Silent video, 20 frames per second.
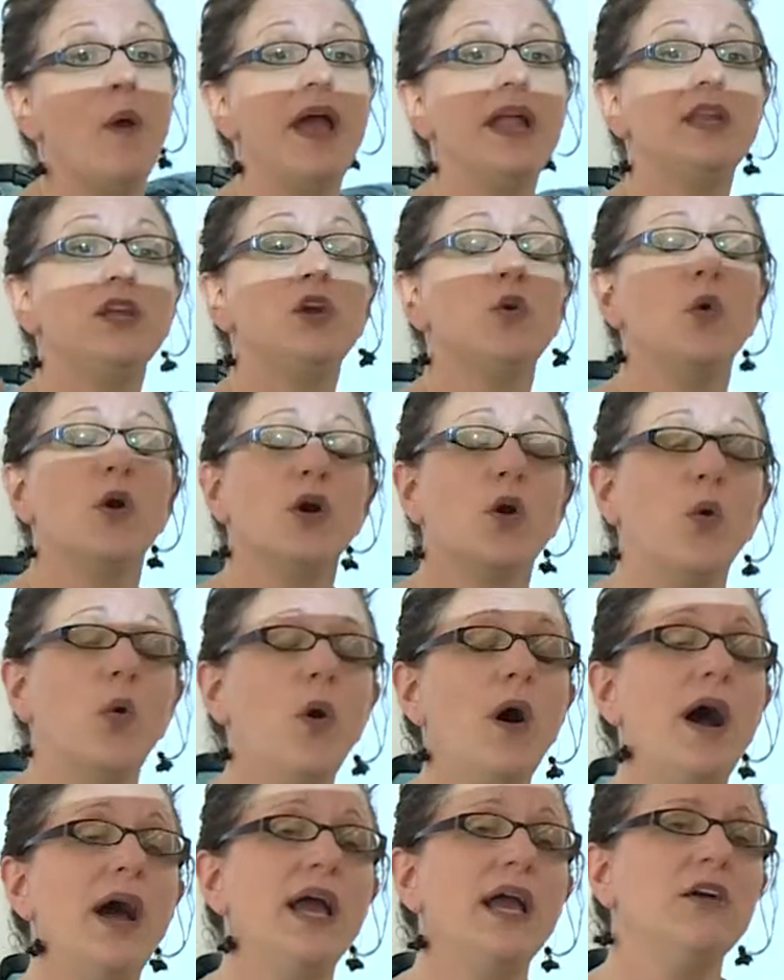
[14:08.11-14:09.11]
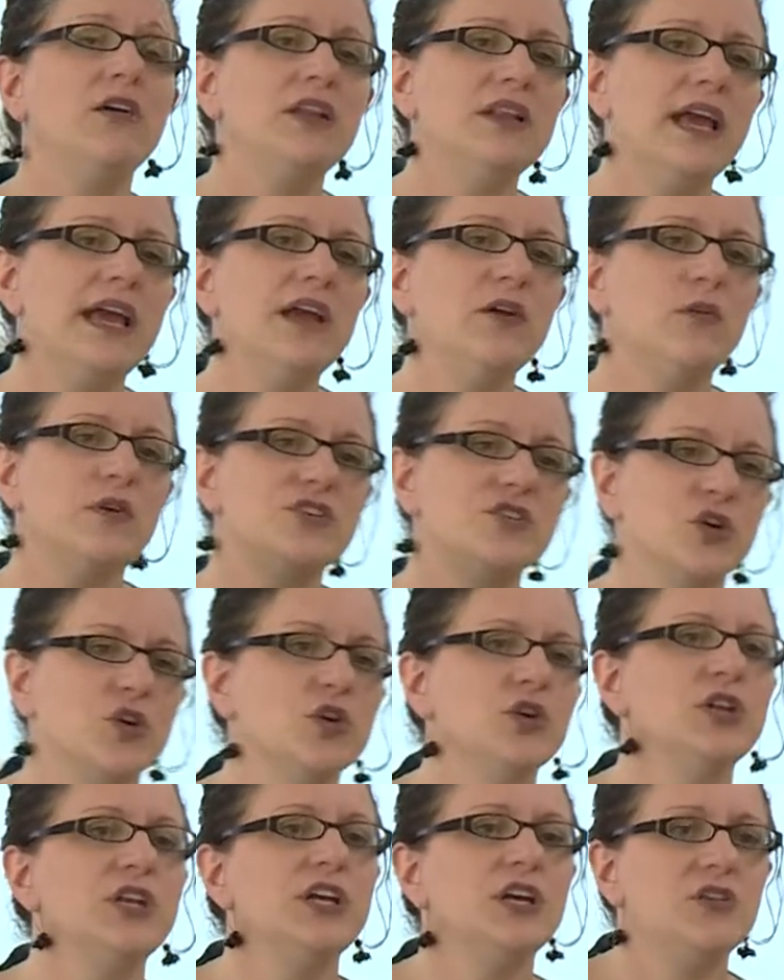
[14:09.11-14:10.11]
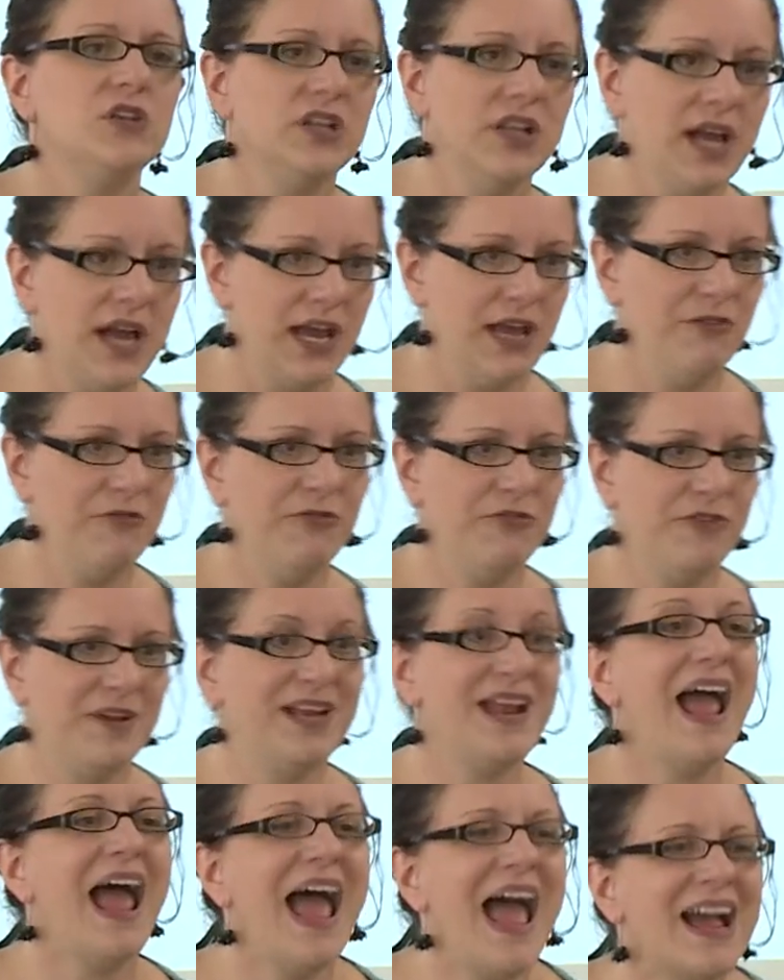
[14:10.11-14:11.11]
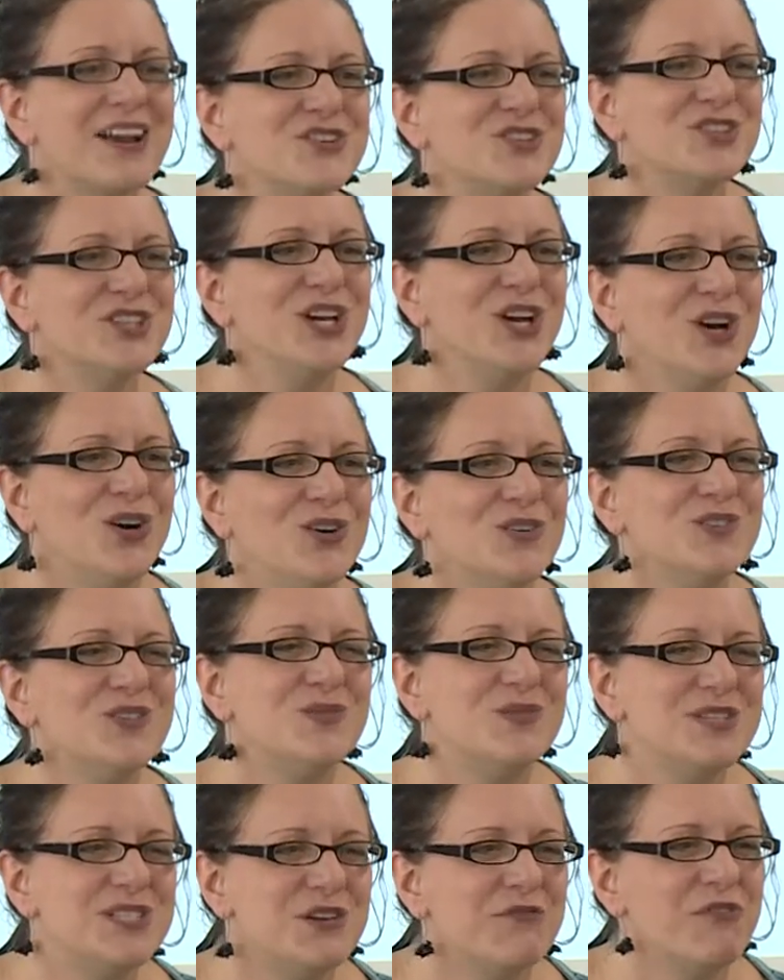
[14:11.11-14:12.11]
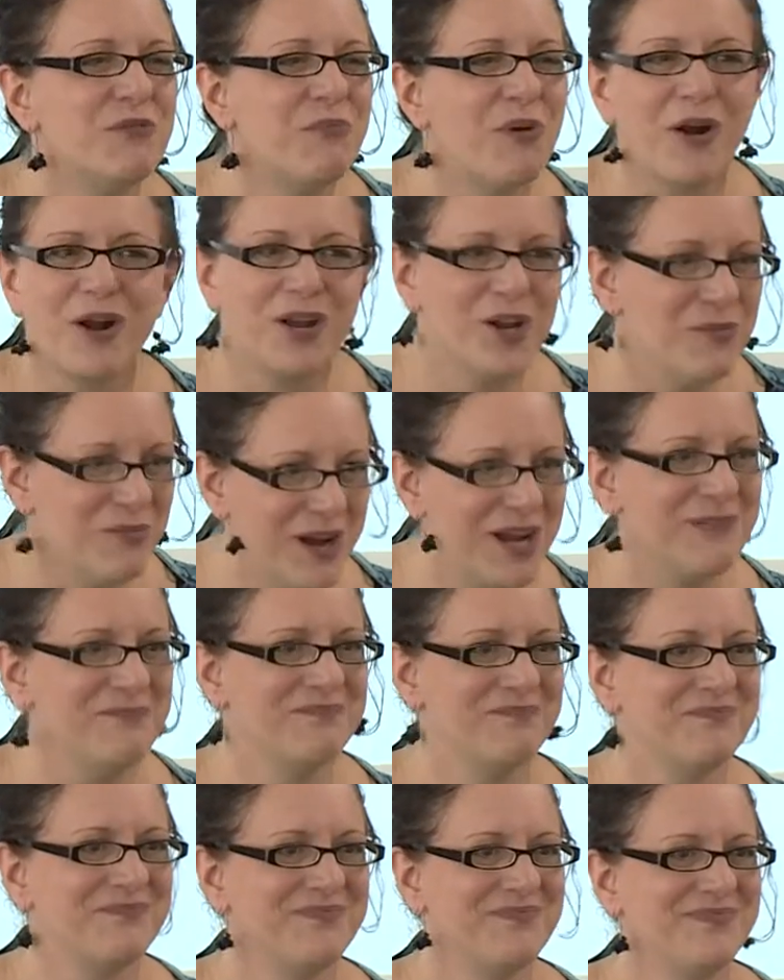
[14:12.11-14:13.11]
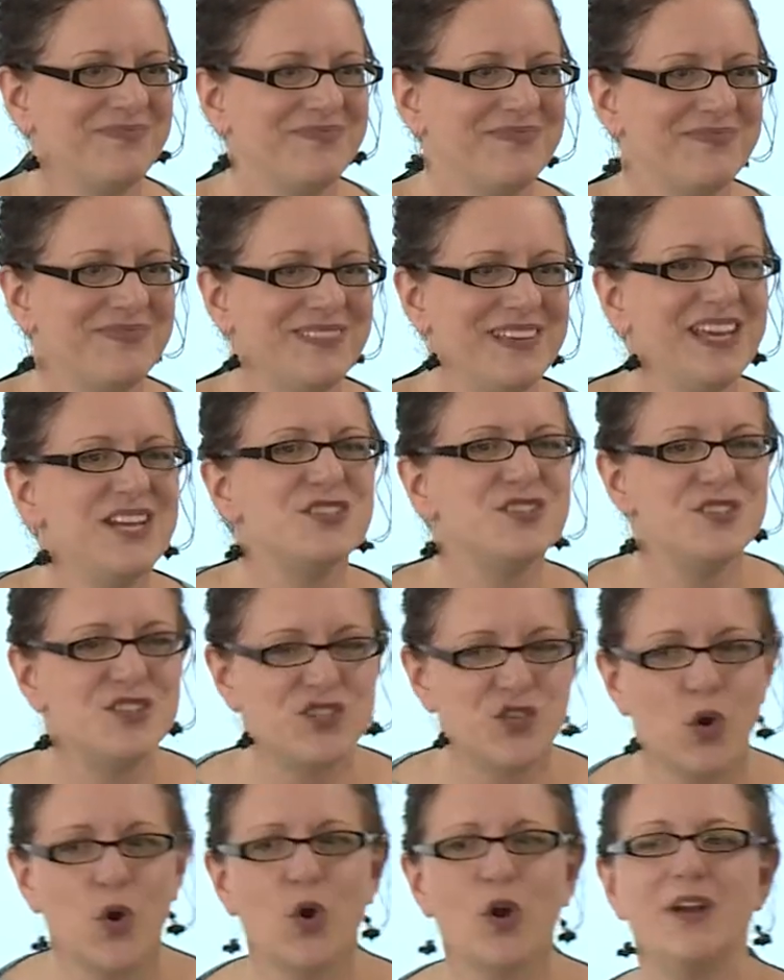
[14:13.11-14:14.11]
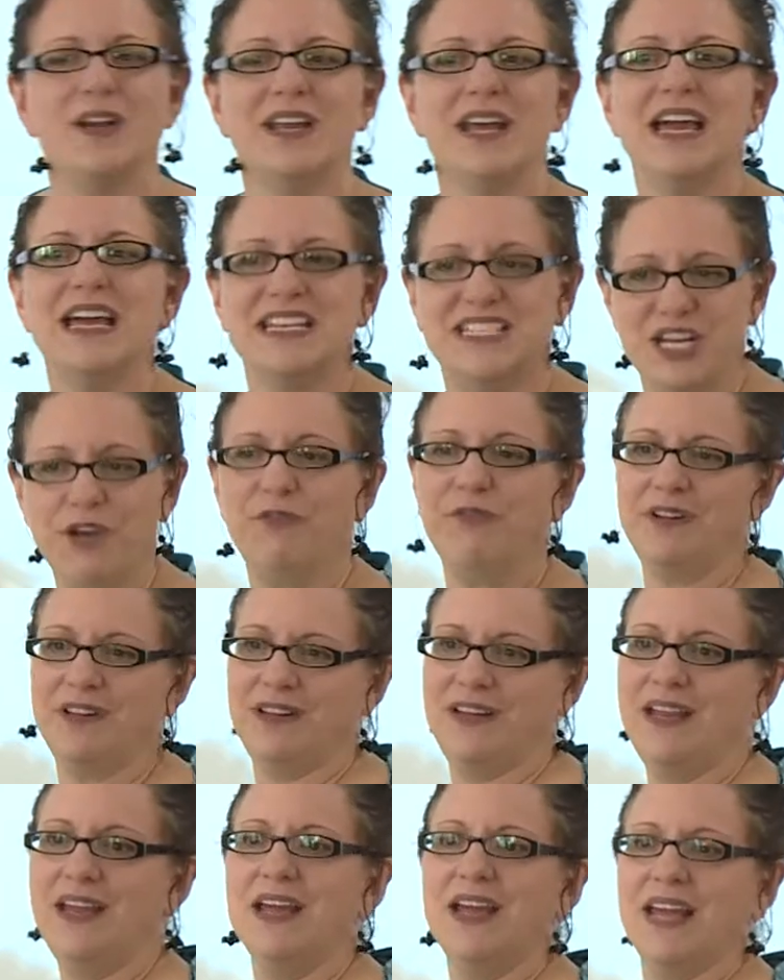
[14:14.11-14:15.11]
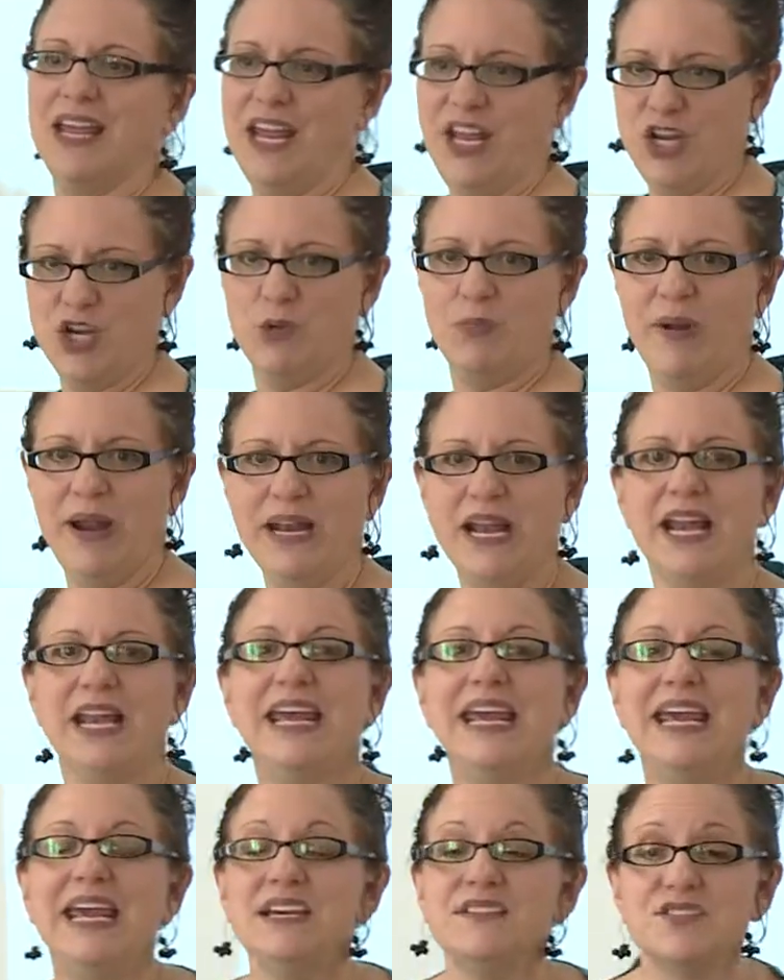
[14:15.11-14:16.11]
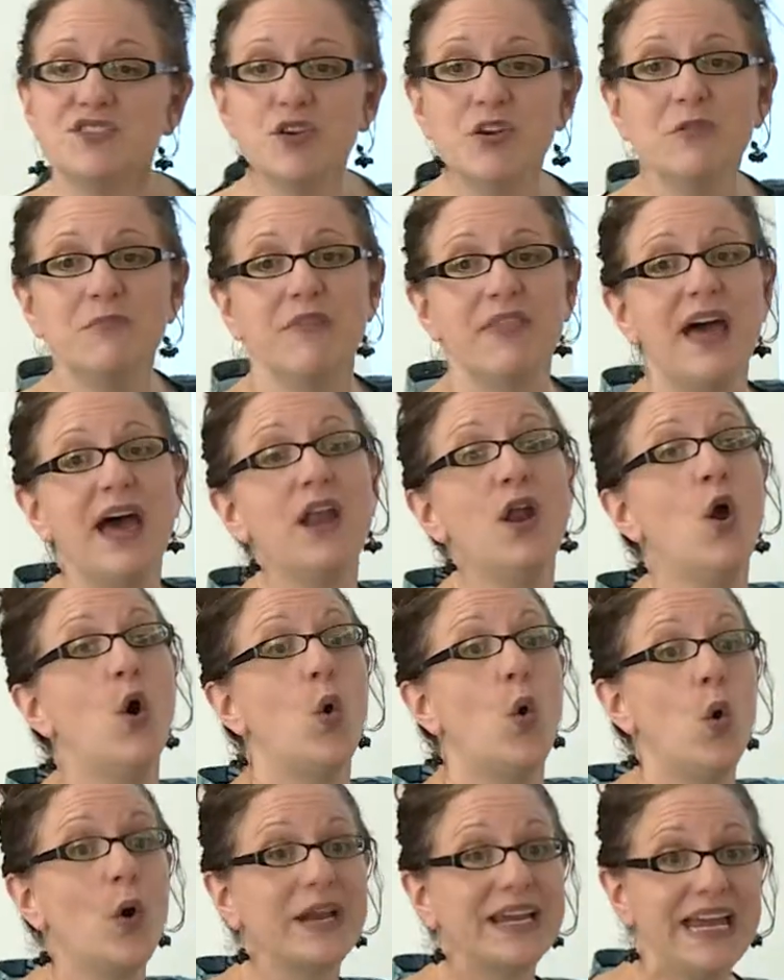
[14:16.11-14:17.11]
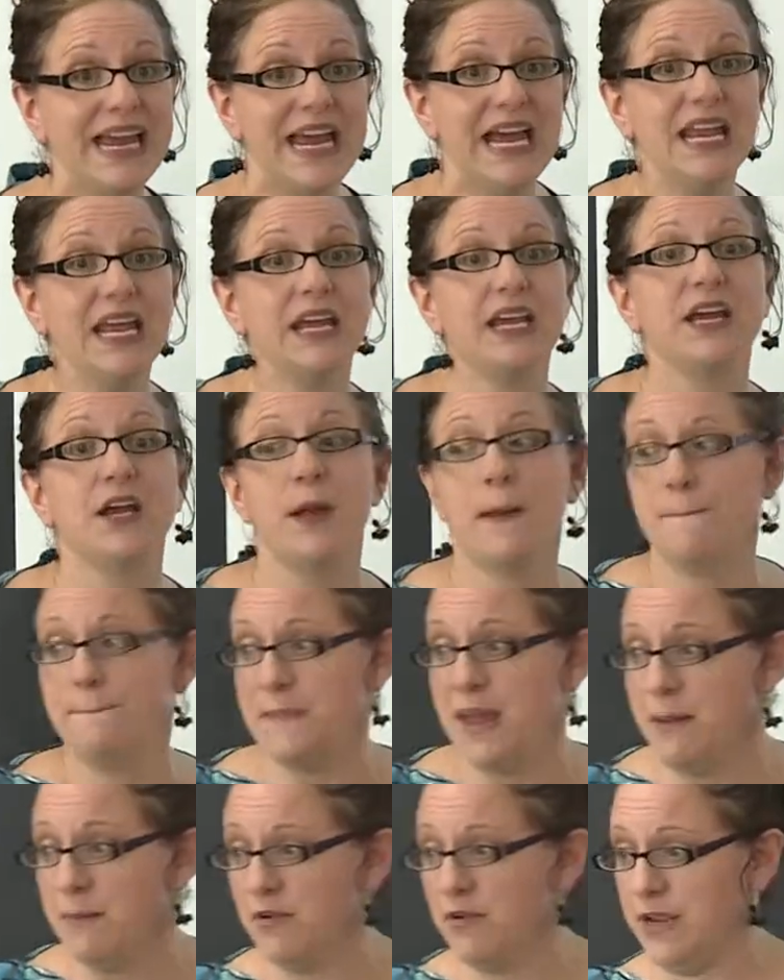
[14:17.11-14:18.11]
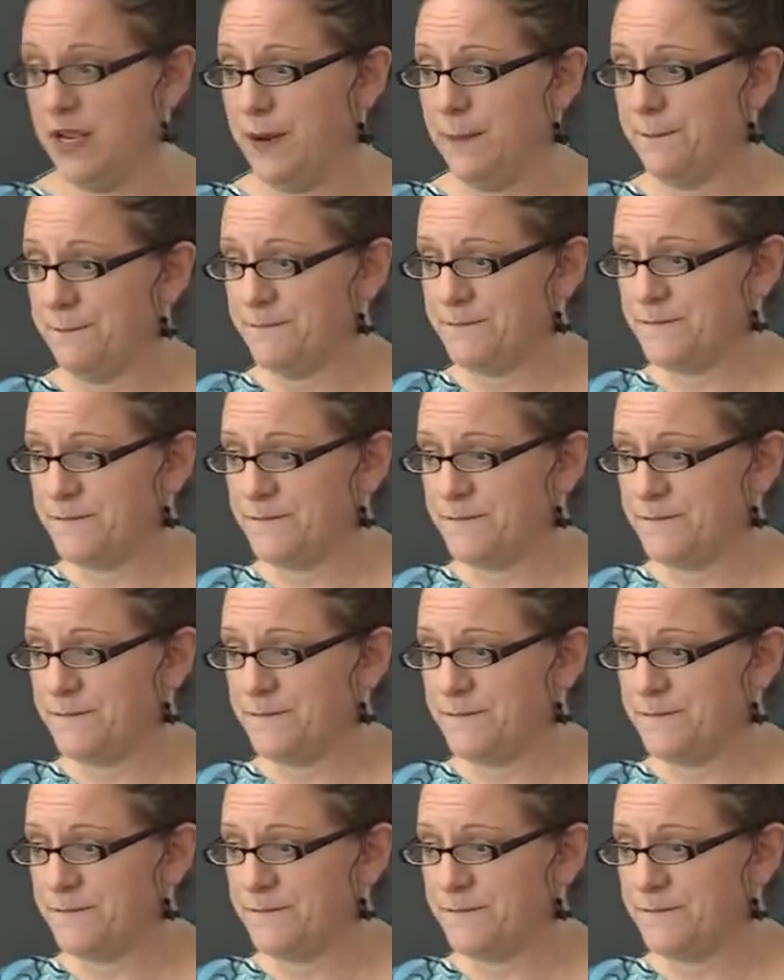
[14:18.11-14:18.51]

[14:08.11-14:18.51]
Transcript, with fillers: when you acquire a language earlier in life, it actually goes to a different part of your brain. It is stored differently in your brain. And he has termed that organic memory